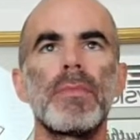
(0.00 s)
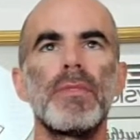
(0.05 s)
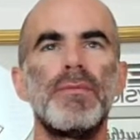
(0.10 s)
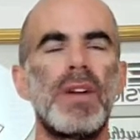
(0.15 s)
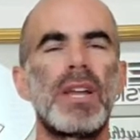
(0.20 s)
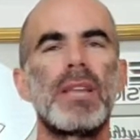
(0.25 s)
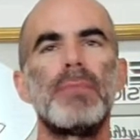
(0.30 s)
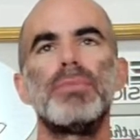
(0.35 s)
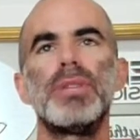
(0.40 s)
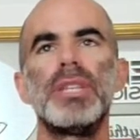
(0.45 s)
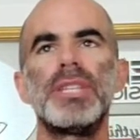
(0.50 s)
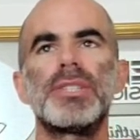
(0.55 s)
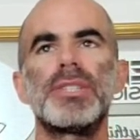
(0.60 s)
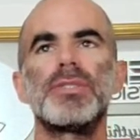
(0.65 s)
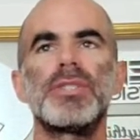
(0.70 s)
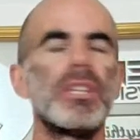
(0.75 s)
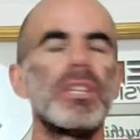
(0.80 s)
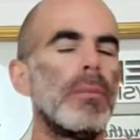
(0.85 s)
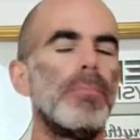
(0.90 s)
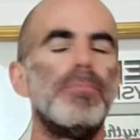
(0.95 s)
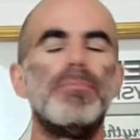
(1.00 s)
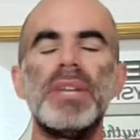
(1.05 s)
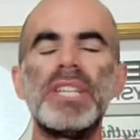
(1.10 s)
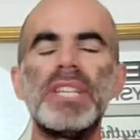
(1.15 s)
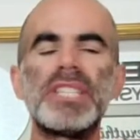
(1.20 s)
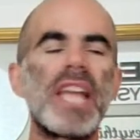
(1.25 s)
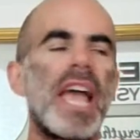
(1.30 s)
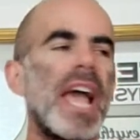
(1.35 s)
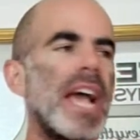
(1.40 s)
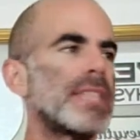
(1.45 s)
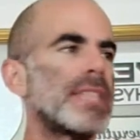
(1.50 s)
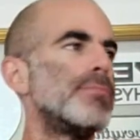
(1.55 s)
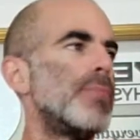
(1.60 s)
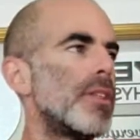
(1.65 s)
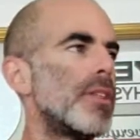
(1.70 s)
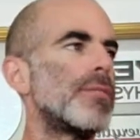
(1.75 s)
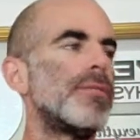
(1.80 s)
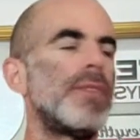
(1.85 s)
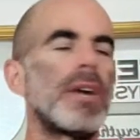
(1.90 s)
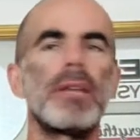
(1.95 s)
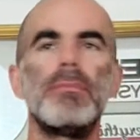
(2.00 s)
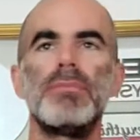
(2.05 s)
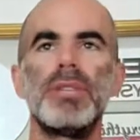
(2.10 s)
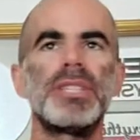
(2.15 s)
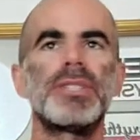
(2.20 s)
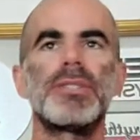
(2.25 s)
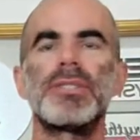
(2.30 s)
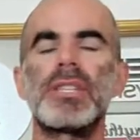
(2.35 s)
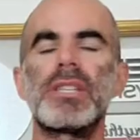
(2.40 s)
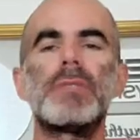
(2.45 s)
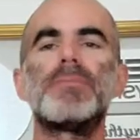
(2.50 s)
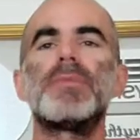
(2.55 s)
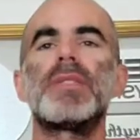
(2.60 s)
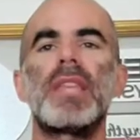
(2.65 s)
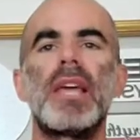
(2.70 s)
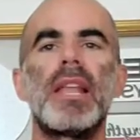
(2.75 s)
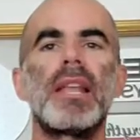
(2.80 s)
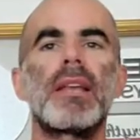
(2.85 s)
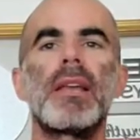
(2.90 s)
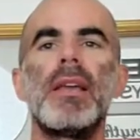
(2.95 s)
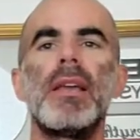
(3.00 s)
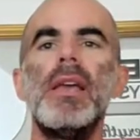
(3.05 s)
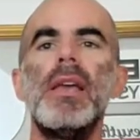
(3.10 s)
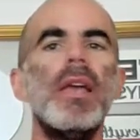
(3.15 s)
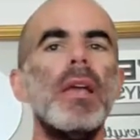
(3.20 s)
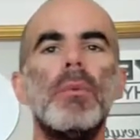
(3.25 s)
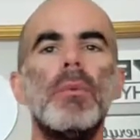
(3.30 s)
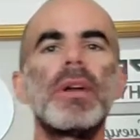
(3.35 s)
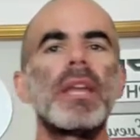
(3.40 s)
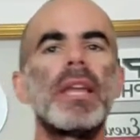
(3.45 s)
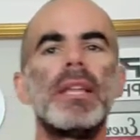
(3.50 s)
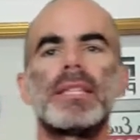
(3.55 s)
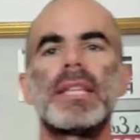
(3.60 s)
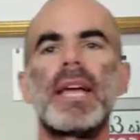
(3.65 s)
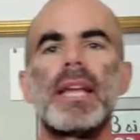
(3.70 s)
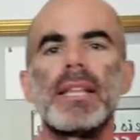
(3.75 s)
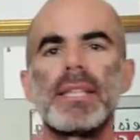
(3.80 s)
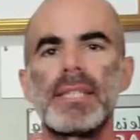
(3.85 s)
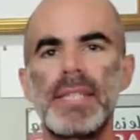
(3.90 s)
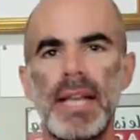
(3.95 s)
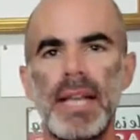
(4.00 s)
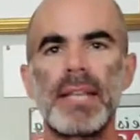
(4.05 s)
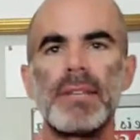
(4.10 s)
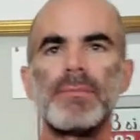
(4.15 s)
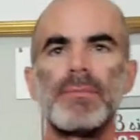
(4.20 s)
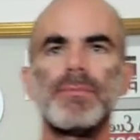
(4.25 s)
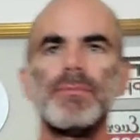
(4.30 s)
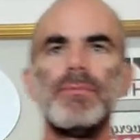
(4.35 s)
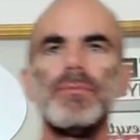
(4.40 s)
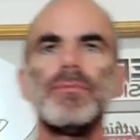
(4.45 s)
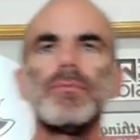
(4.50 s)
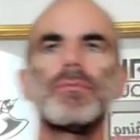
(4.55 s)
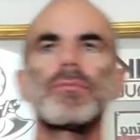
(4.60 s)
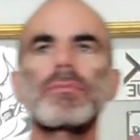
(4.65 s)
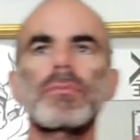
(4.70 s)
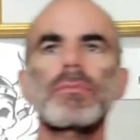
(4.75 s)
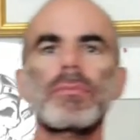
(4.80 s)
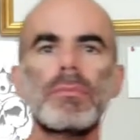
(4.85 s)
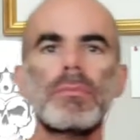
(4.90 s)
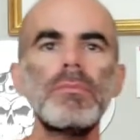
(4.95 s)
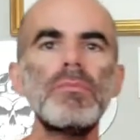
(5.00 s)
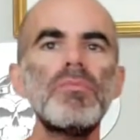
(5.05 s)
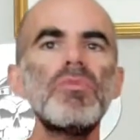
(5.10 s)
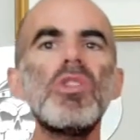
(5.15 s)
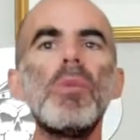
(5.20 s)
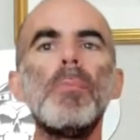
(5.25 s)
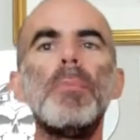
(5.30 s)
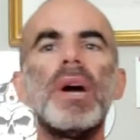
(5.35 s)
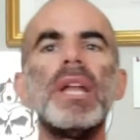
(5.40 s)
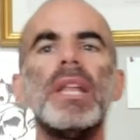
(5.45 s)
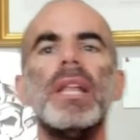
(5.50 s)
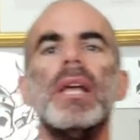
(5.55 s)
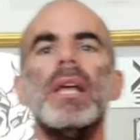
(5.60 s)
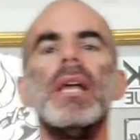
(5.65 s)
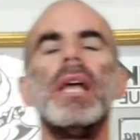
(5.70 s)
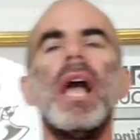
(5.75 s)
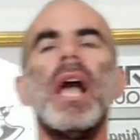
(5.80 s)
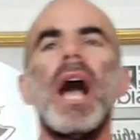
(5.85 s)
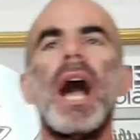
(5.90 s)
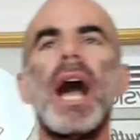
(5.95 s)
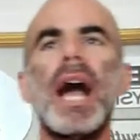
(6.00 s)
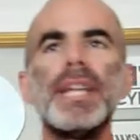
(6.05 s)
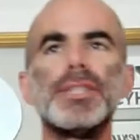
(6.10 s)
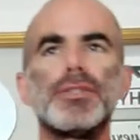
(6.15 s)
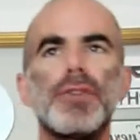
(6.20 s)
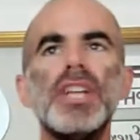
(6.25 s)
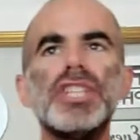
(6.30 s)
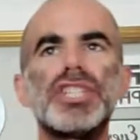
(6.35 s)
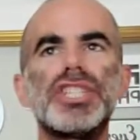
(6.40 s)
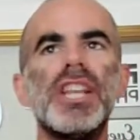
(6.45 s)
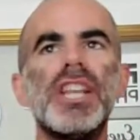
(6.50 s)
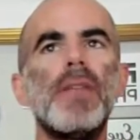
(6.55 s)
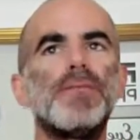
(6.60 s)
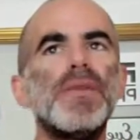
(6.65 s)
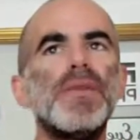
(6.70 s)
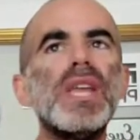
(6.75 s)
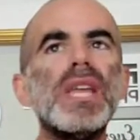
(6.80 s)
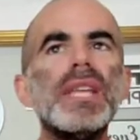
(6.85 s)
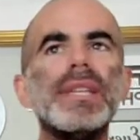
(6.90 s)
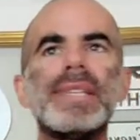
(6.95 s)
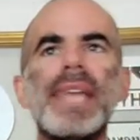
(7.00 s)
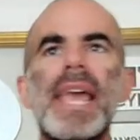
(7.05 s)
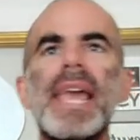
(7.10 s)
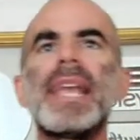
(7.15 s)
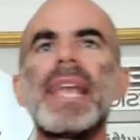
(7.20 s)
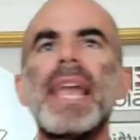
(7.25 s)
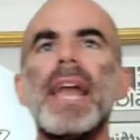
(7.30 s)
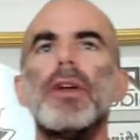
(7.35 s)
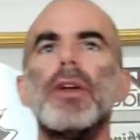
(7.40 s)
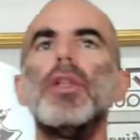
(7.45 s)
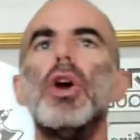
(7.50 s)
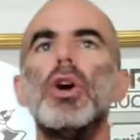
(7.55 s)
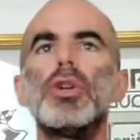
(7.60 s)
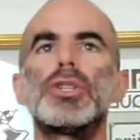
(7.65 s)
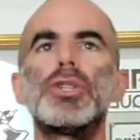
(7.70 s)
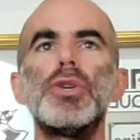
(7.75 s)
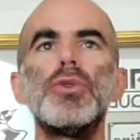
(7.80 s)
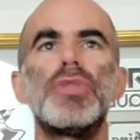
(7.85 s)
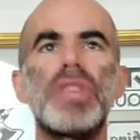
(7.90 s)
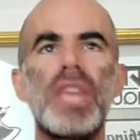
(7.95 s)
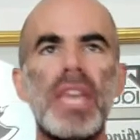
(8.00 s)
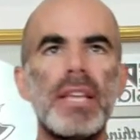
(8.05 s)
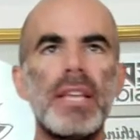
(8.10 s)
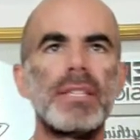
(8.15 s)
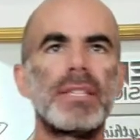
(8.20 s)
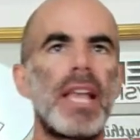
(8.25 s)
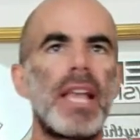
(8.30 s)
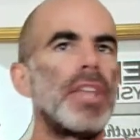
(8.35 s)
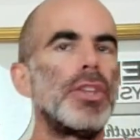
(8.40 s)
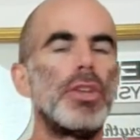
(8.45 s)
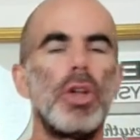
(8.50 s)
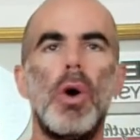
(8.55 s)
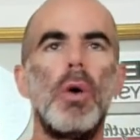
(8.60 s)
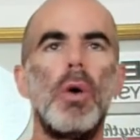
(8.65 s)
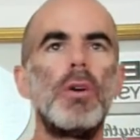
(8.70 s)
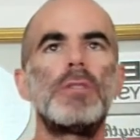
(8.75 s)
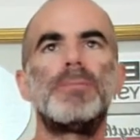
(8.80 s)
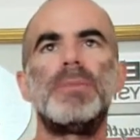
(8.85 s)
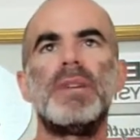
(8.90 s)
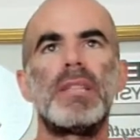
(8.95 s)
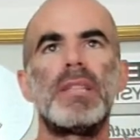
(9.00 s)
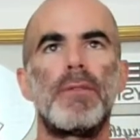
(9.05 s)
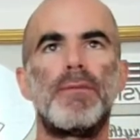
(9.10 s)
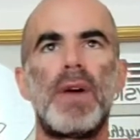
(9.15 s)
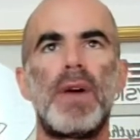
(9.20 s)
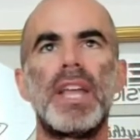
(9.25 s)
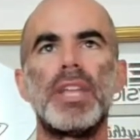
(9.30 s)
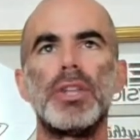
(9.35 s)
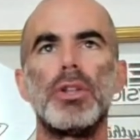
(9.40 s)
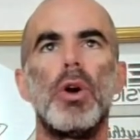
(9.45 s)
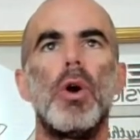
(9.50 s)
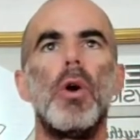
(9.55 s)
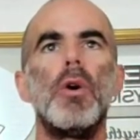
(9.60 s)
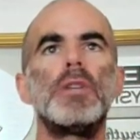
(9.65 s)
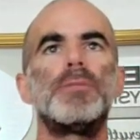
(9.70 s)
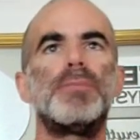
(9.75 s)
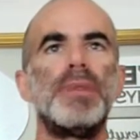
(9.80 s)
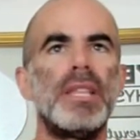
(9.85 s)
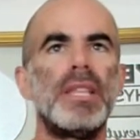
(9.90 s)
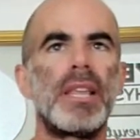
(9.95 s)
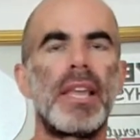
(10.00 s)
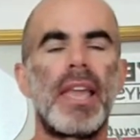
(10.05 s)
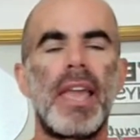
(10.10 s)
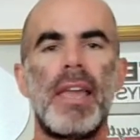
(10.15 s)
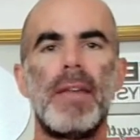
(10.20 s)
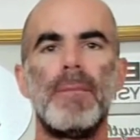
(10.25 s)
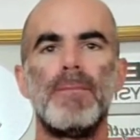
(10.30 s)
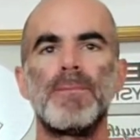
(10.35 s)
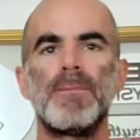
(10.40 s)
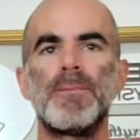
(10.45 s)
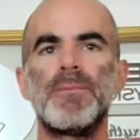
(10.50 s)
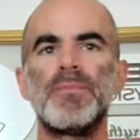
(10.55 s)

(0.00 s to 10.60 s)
Fucking blisters. Little bitch ass motherfucking blisters. This is pathetic. We'll get into that in a second. But hydration and feet. Take care of those two things, and you'll always be in the fight. You'll always be in the game.